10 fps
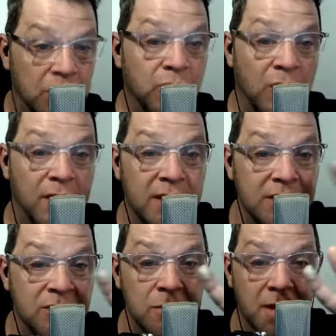or it's one of
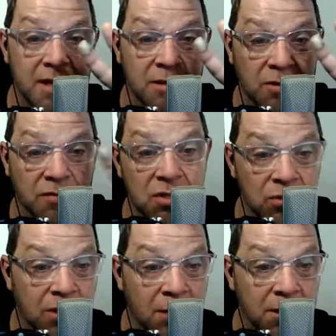these two bikes that will
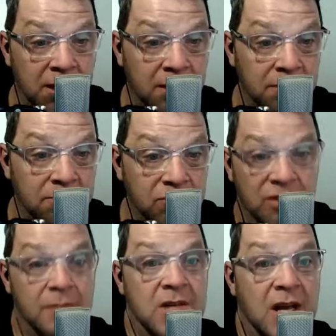fit you coming
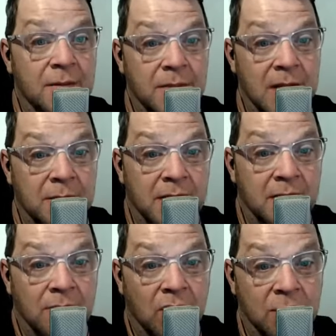sometime
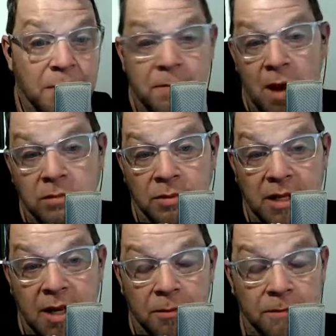maybe in March, but
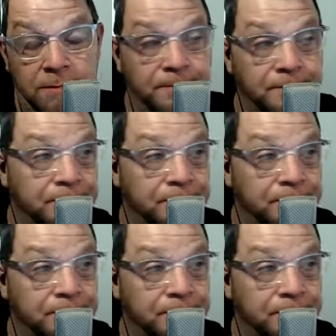probably April.